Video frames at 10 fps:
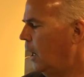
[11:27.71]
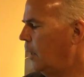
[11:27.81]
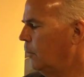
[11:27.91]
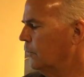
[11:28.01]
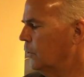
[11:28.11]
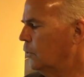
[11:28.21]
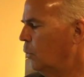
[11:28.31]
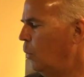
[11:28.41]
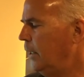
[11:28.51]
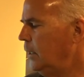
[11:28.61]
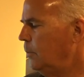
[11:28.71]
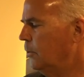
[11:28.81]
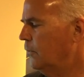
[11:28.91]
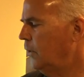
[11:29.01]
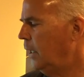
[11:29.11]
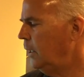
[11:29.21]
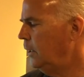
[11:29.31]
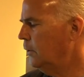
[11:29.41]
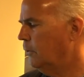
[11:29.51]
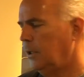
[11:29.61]
Almost a 20%
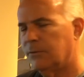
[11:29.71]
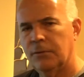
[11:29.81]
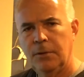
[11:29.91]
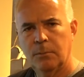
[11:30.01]
increase